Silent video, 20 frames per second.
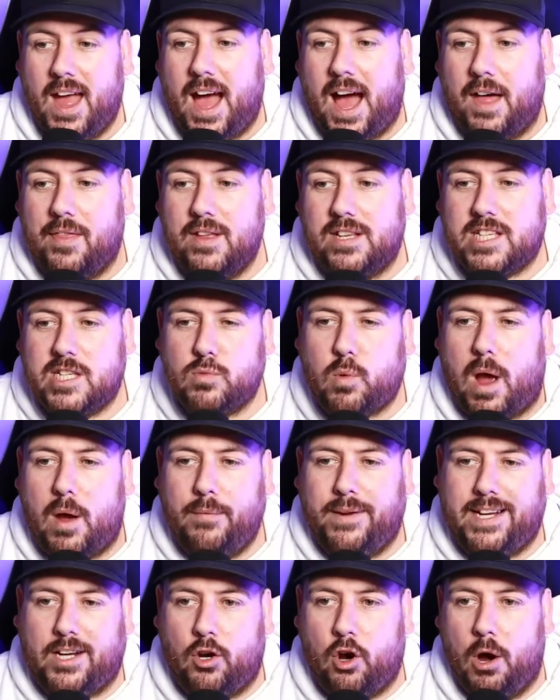And this is where
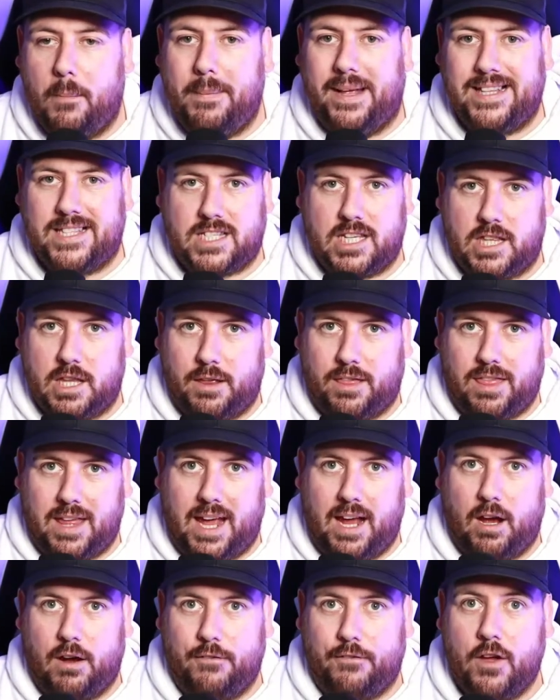we come into the
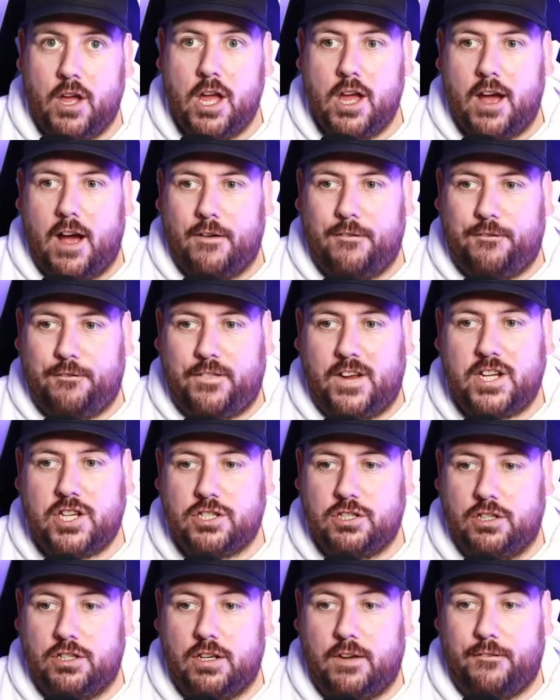thing of
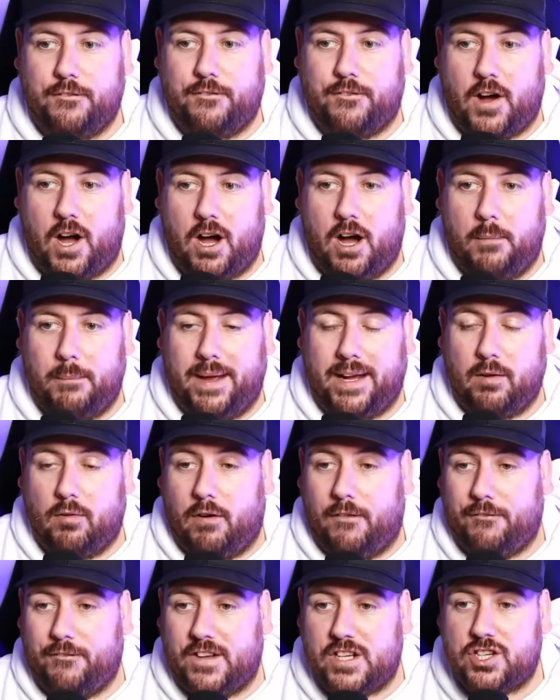efficient farming or
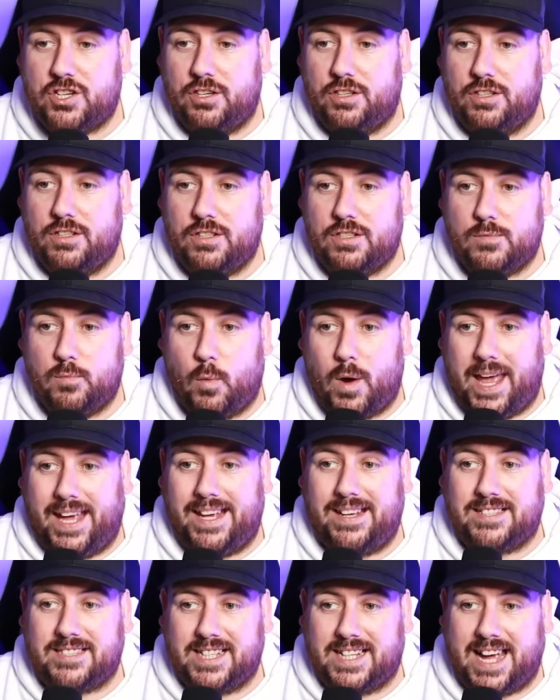efficient
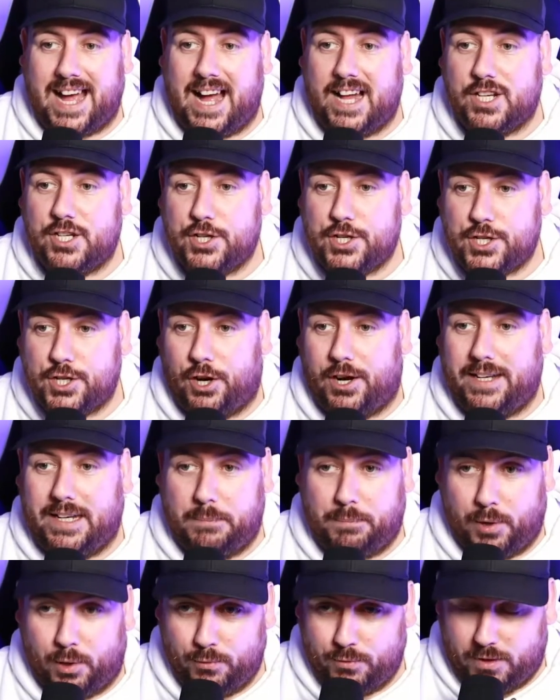ways to catch shiny
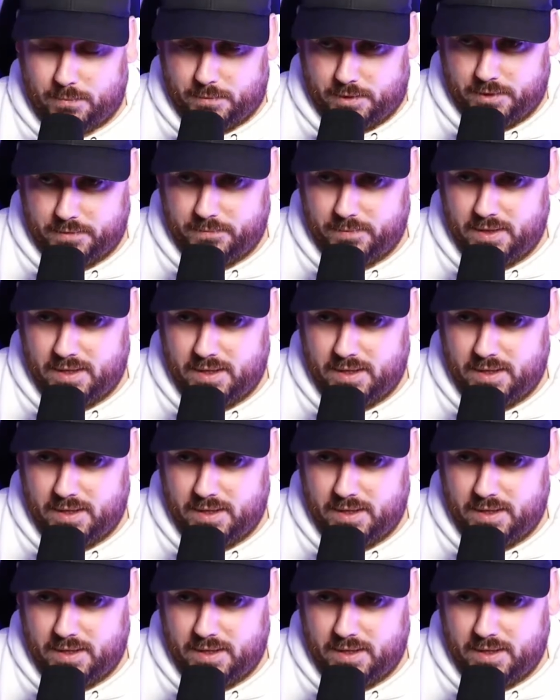Pokemon.